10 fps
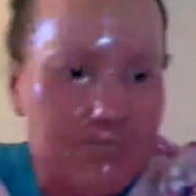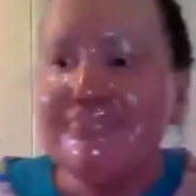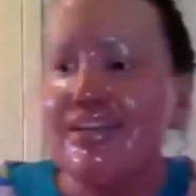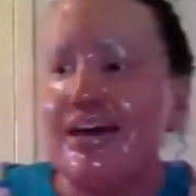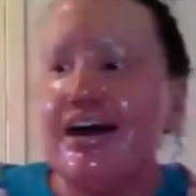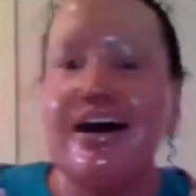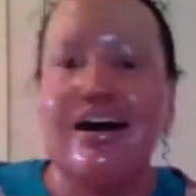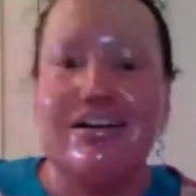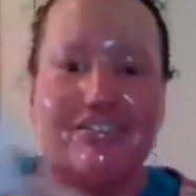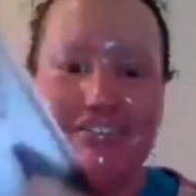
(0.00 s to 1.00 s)
are
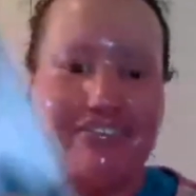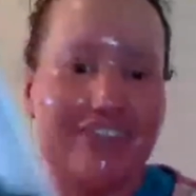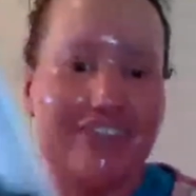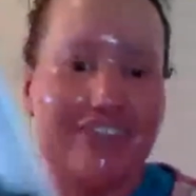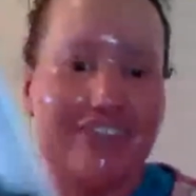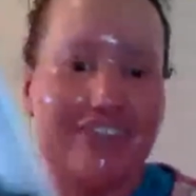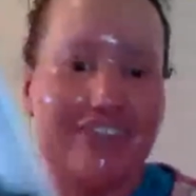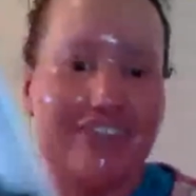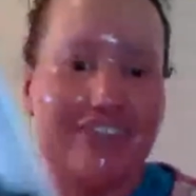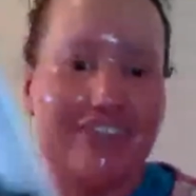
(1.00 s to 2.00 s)
Faith,
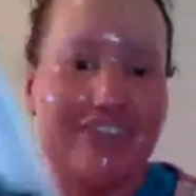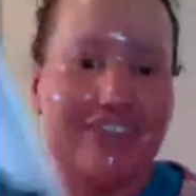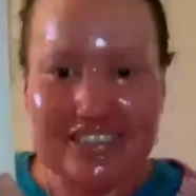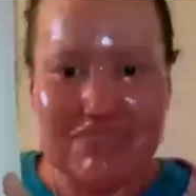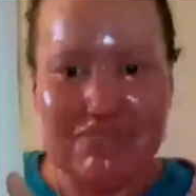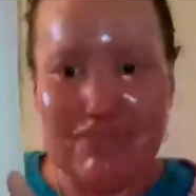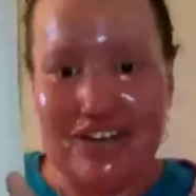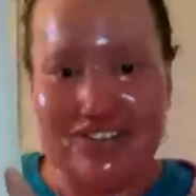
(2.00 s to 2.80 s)
James Partridge,